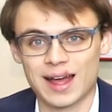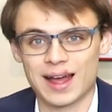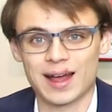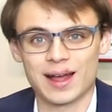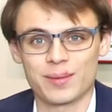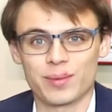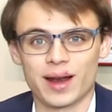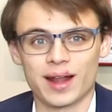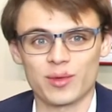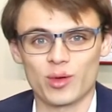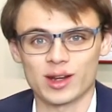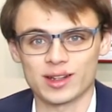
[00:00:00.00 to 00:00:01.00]
But
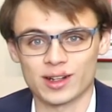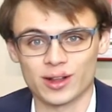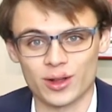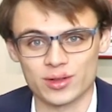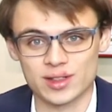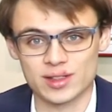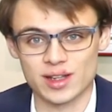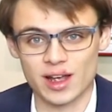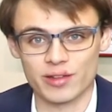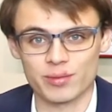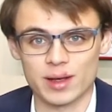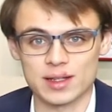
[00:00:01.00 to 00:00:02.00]
I wanted to close this
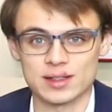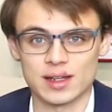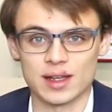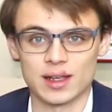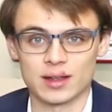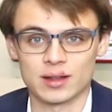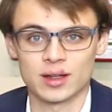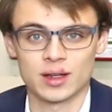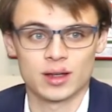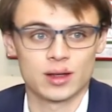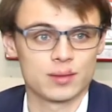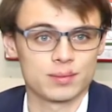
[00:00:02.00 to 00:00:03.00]
off by saying
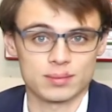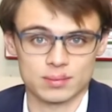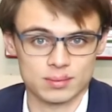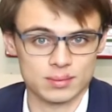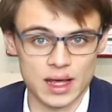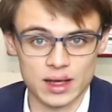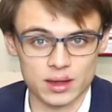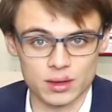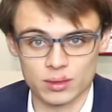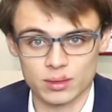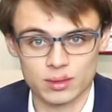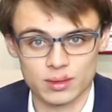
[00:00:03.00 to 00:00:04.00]
thank you.